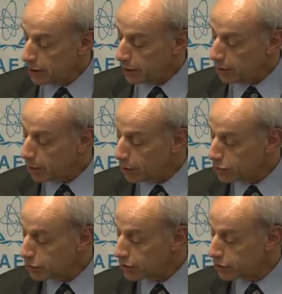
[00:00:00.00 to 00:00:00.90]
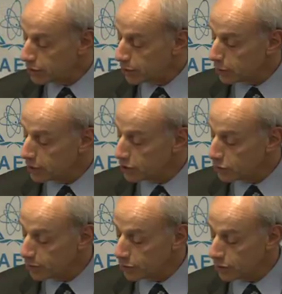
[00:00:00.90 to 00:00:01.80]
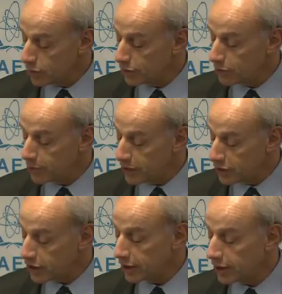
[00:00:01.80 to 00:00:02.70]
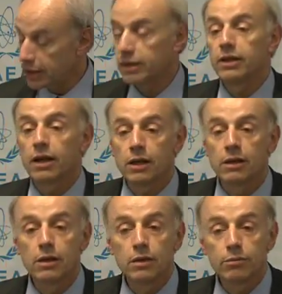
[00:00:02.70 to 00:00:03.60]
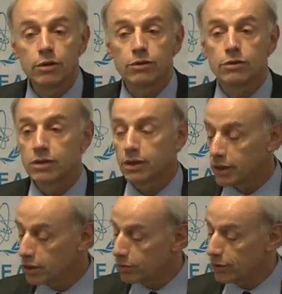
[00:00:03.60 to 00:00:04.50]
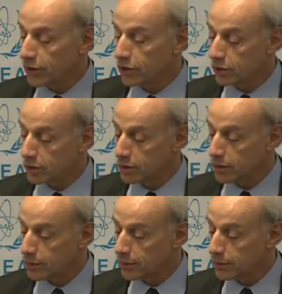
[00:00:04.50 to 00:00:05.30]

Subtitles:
there are restrictions on the distribution of spinach and kakina produced in these prefectures.